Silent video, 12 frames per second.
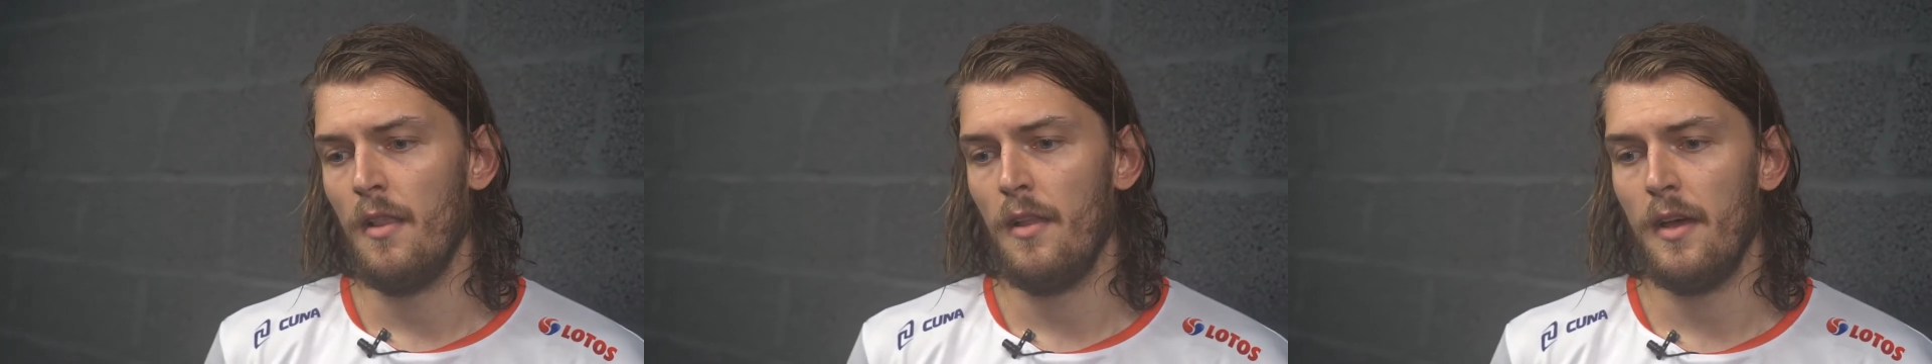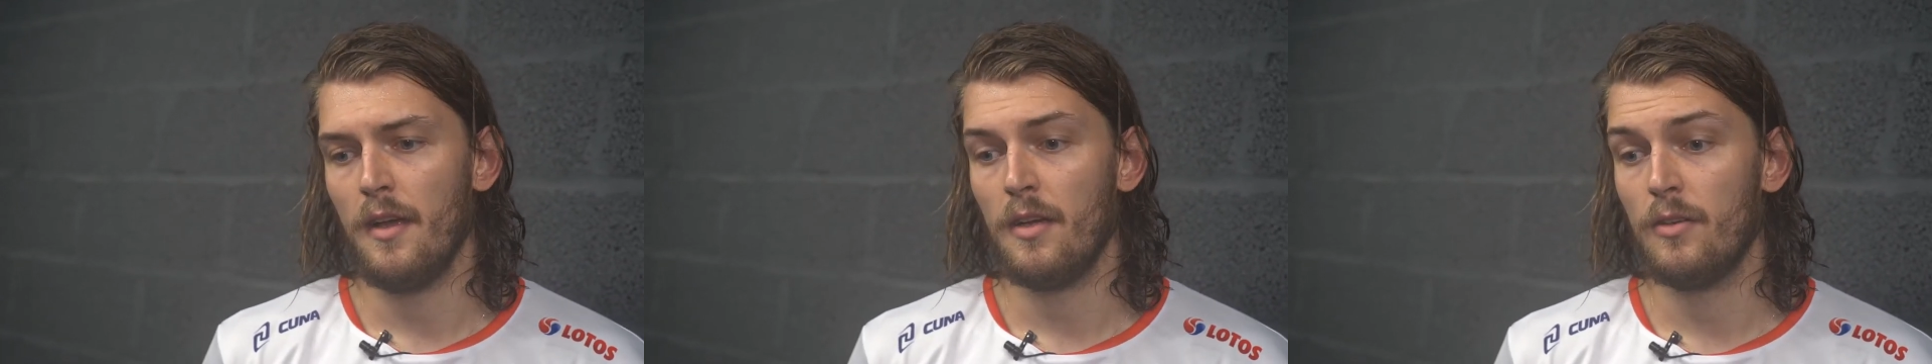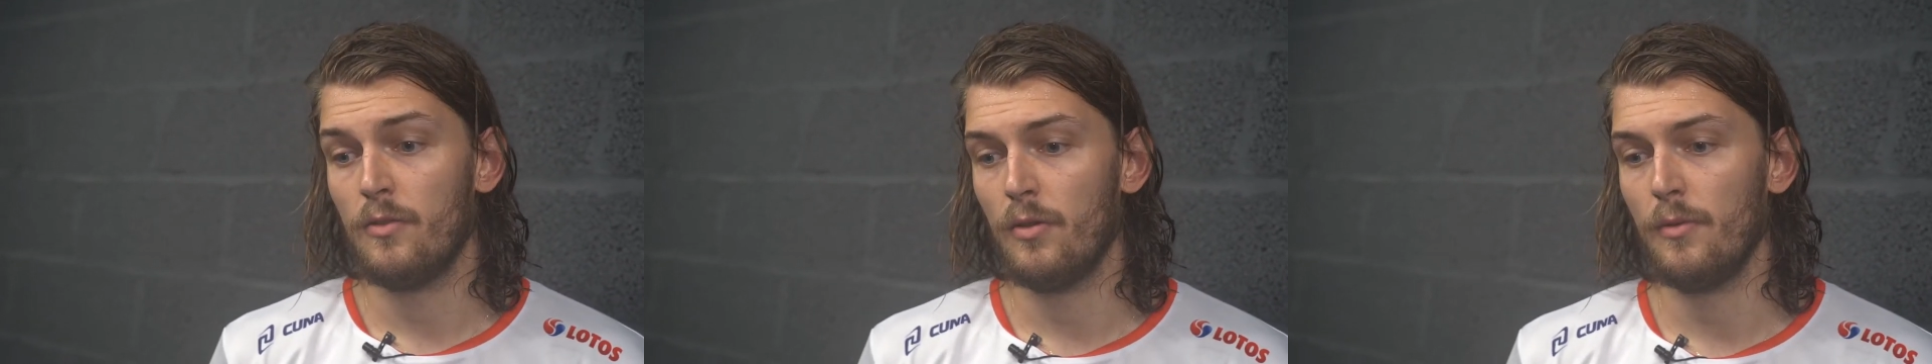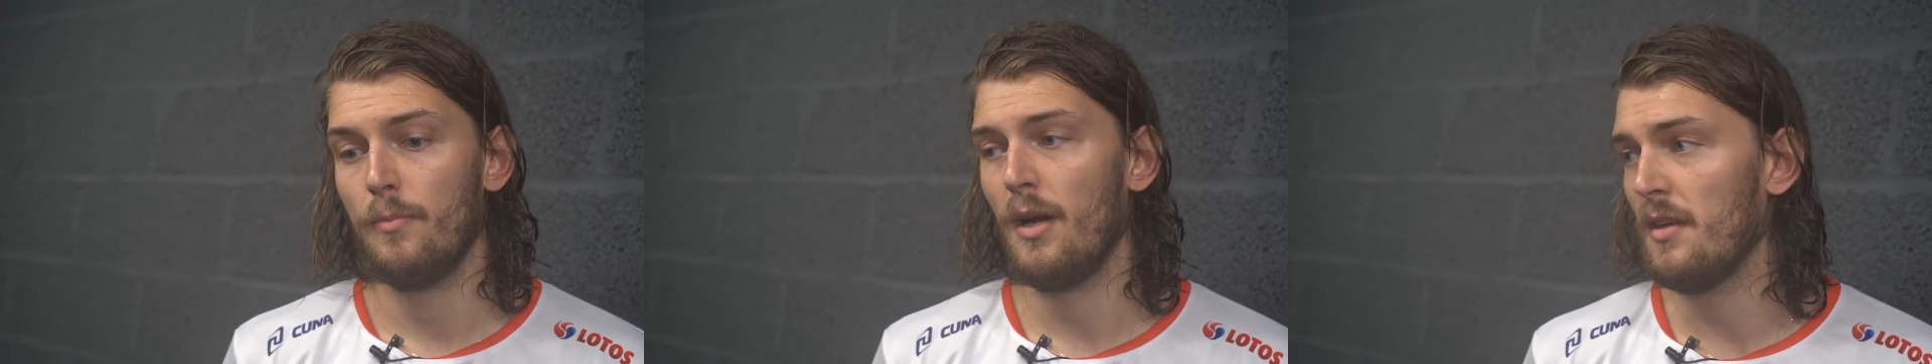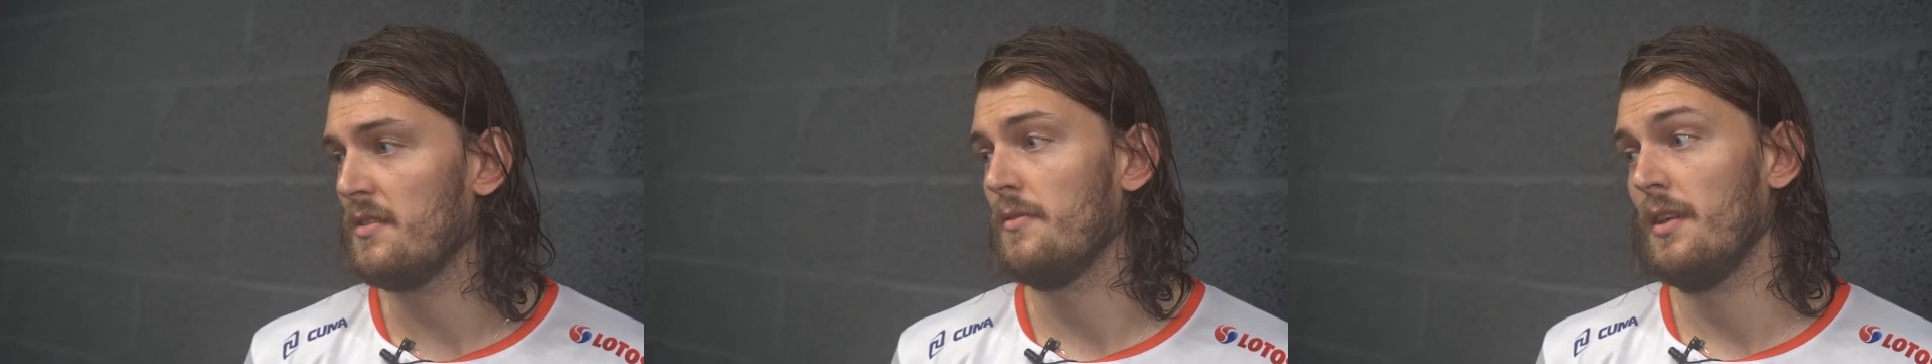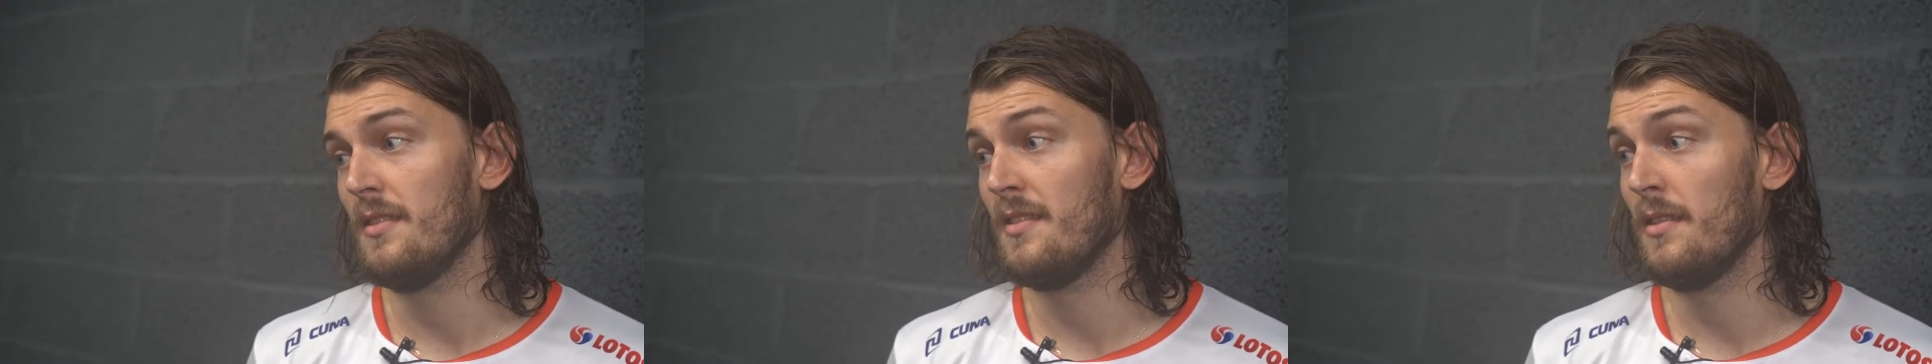like
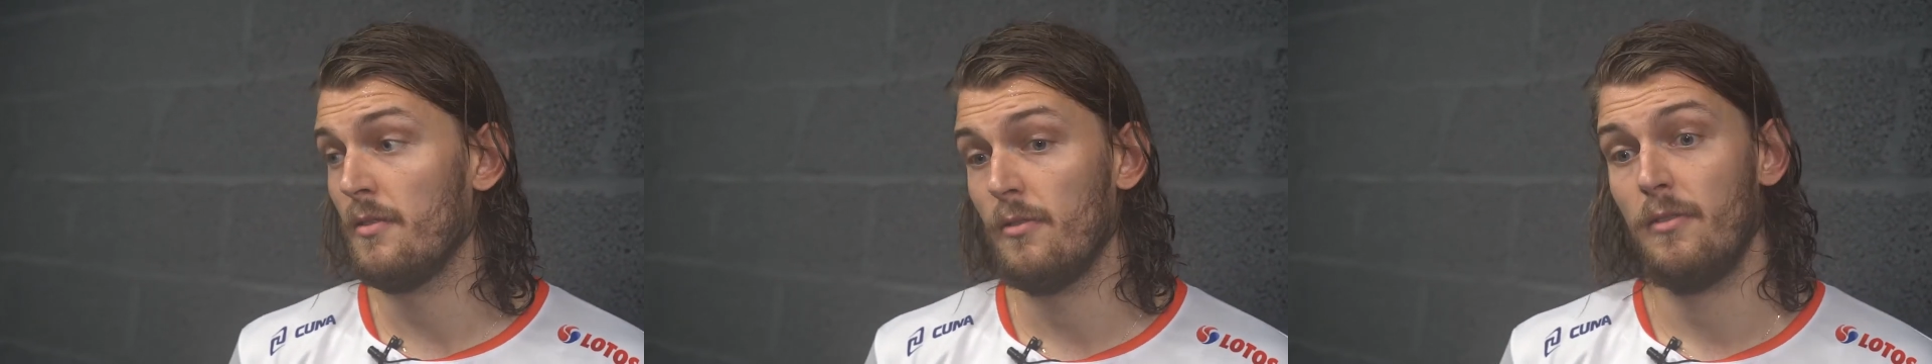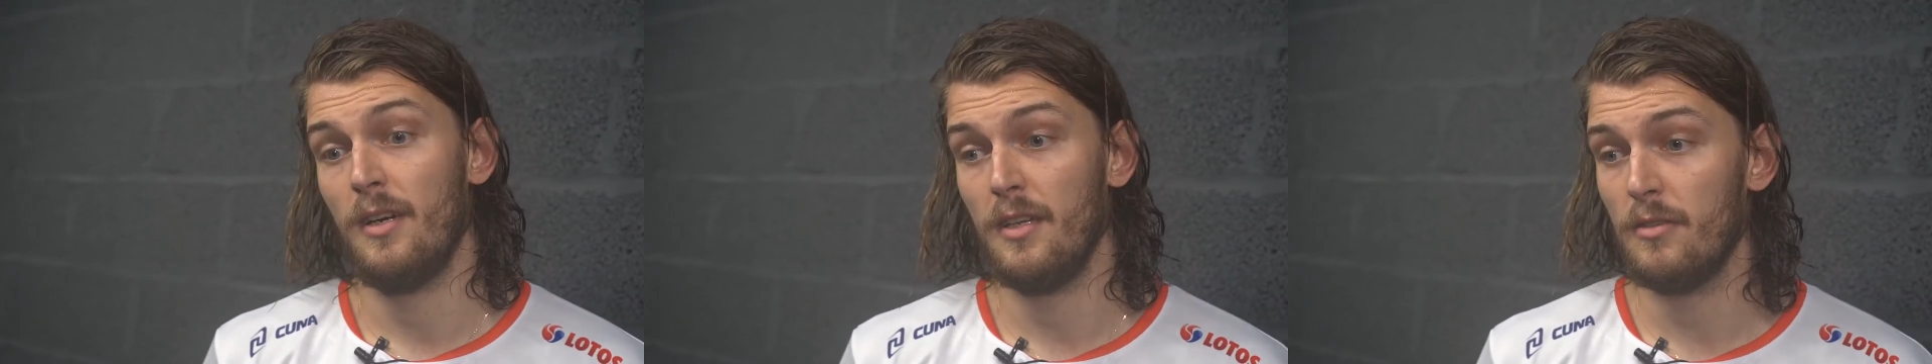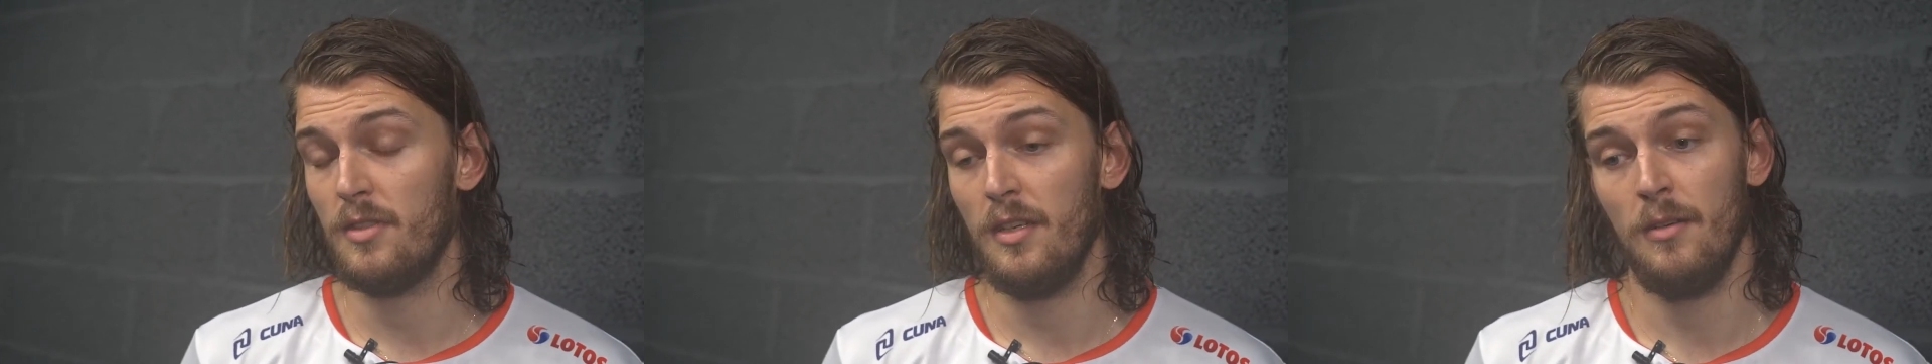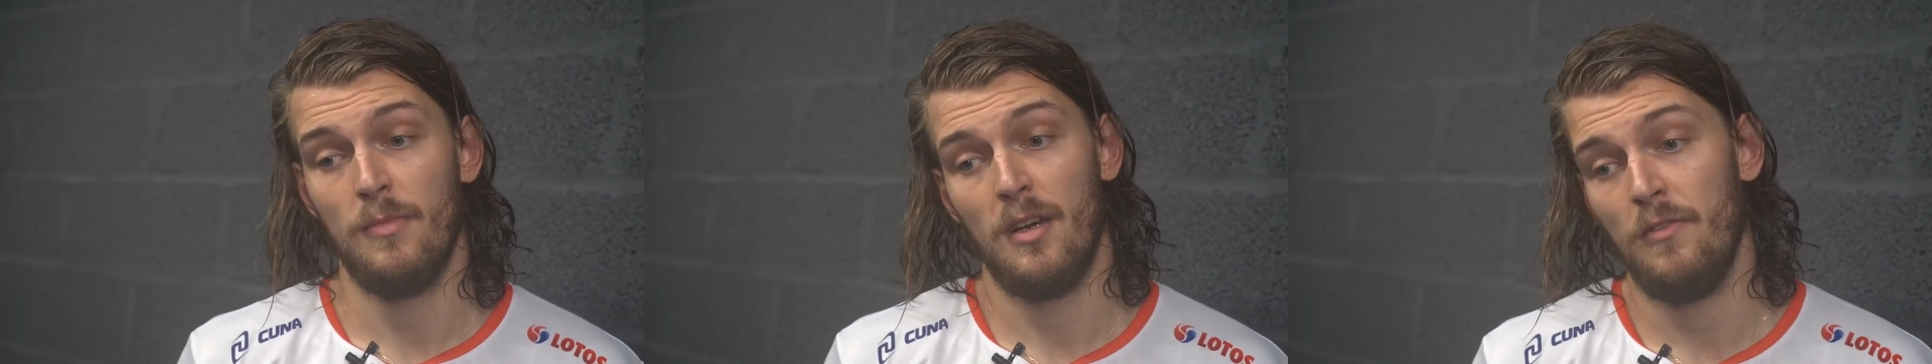Kurbat is a really good team.